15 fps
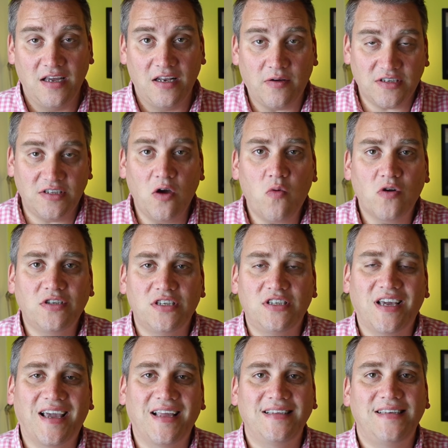Now, I still wanted
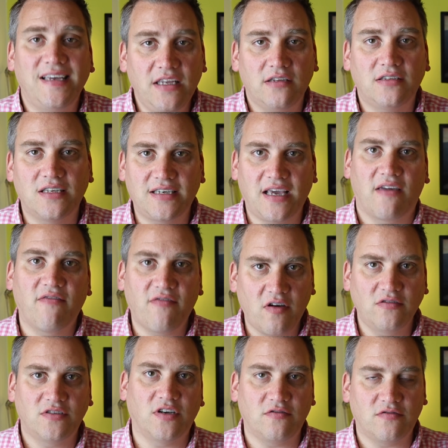to continue to take
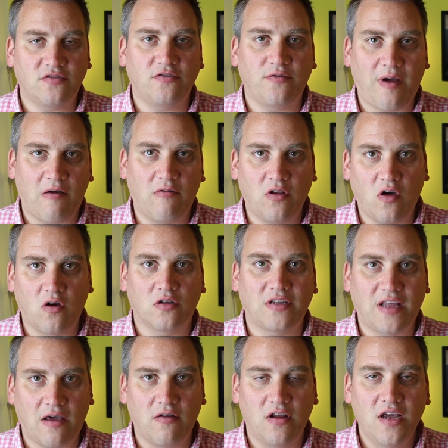photos throughout
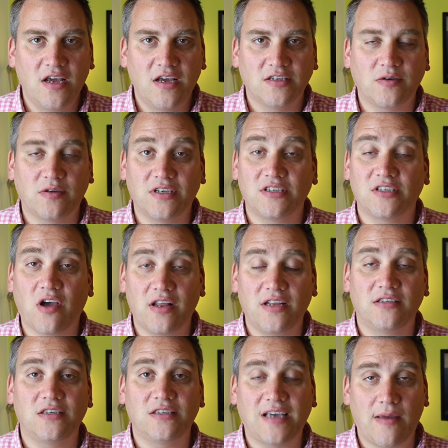lockdown, so I
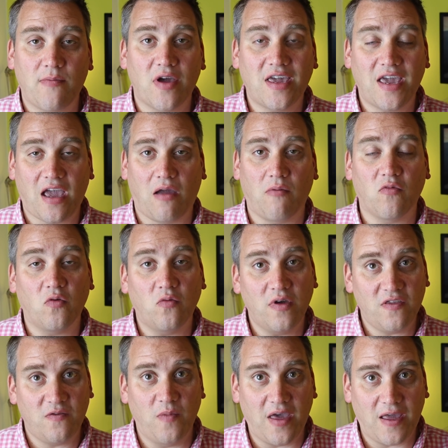decided to take my camera
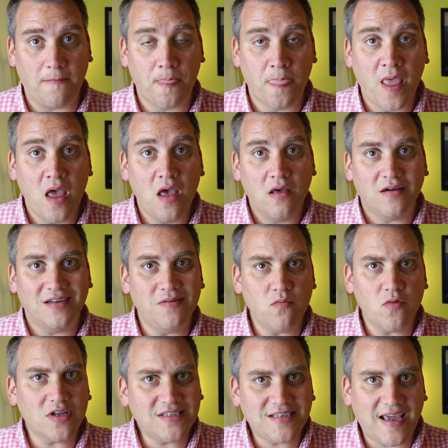with me. I didn't
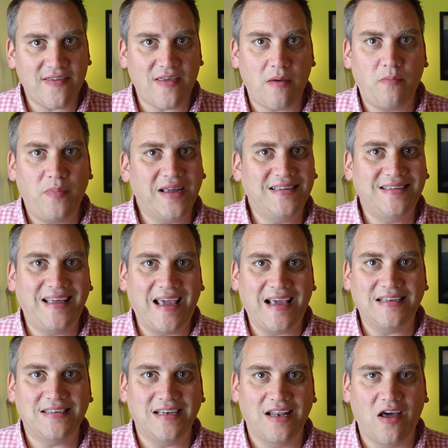want to take that big
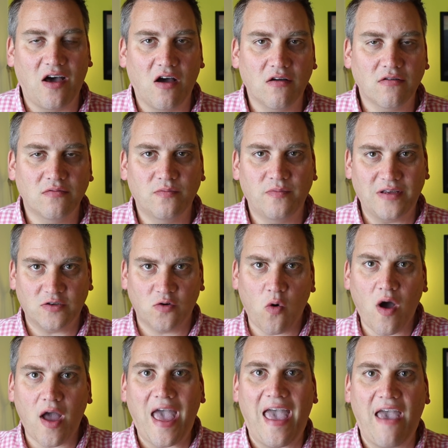DSLR that's
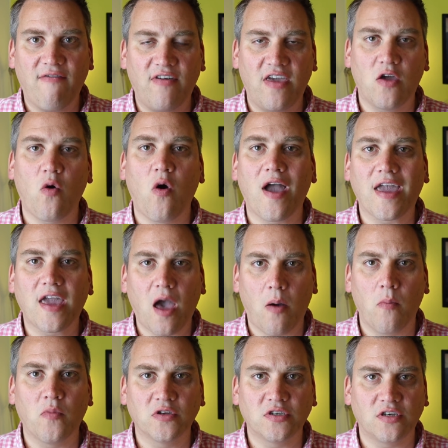quite heavy, quite
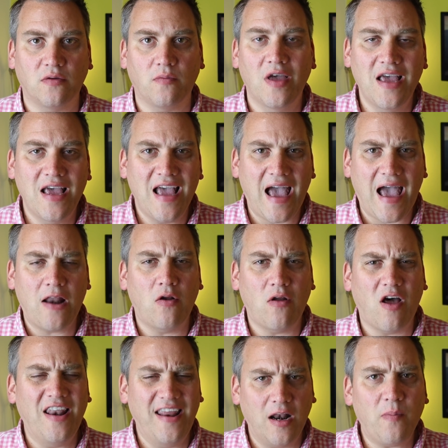cumbersome, and
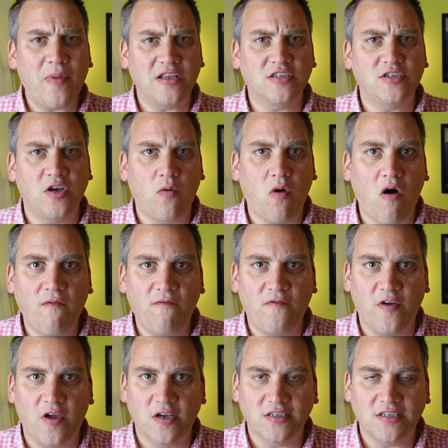a little bit too
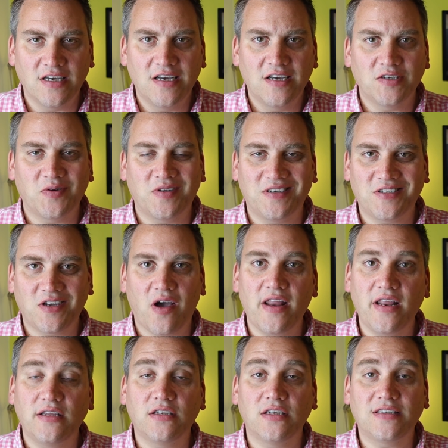obvious, so I
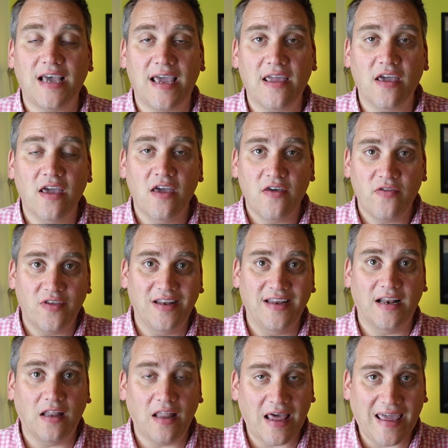decided to take the
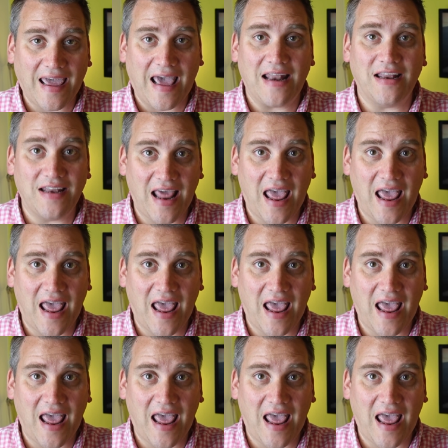little Canon